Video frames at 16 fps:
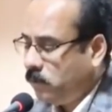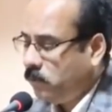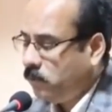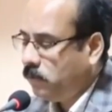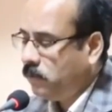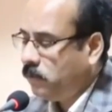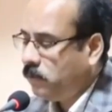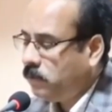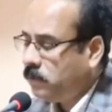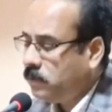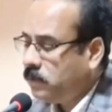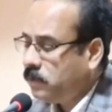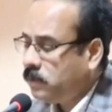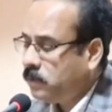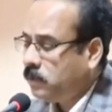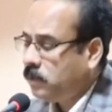So
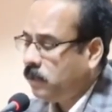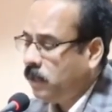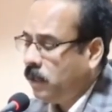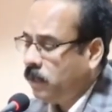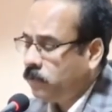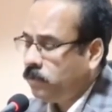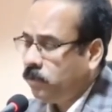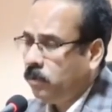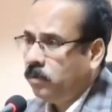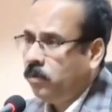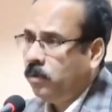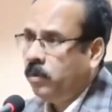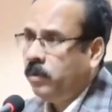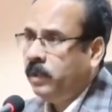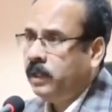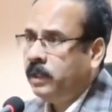this is
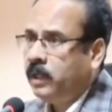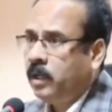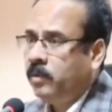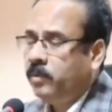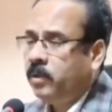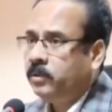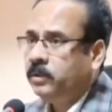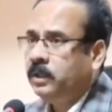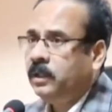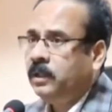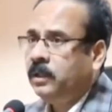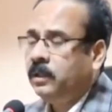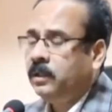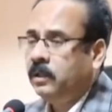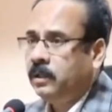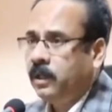over and above
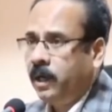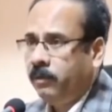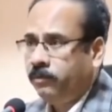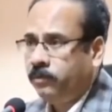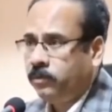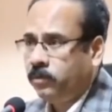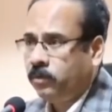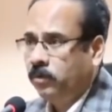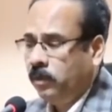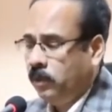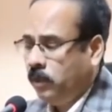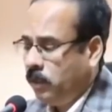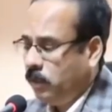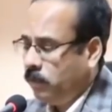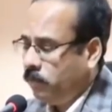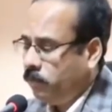the draft roll
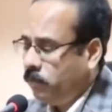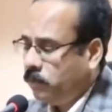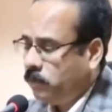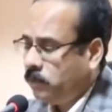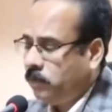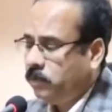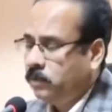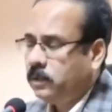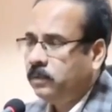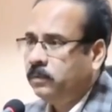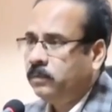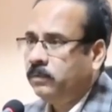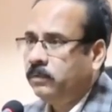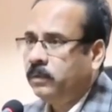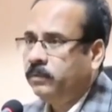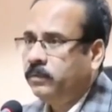
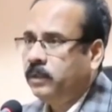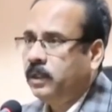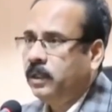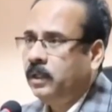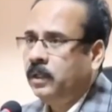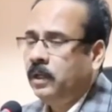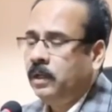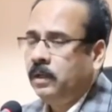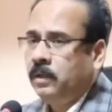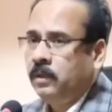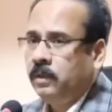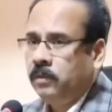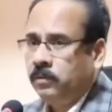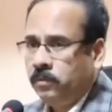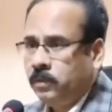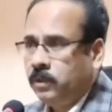4,050
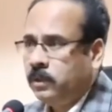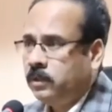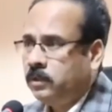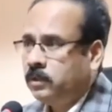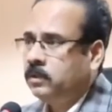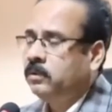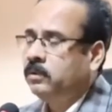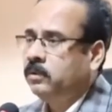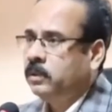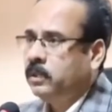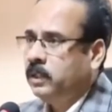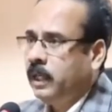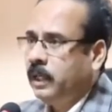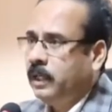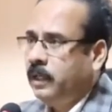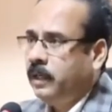voters
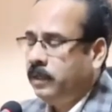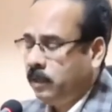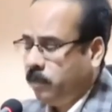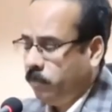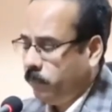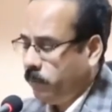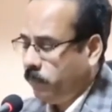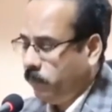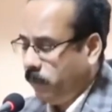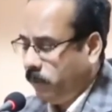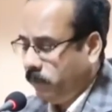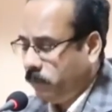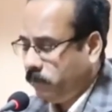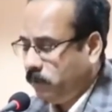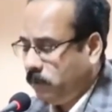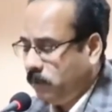number
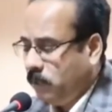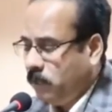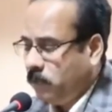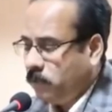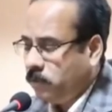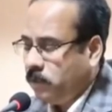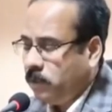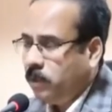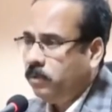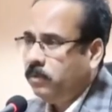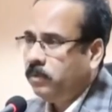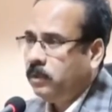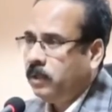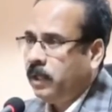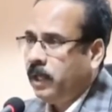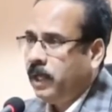badeko. So
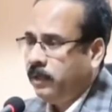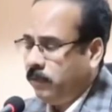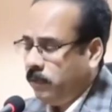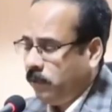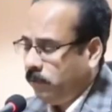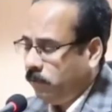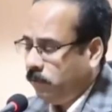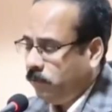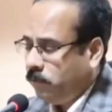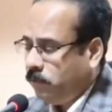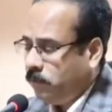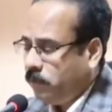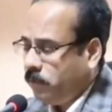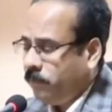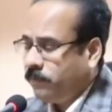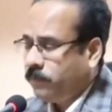now I will give you
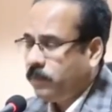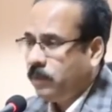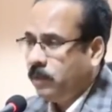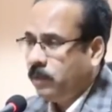the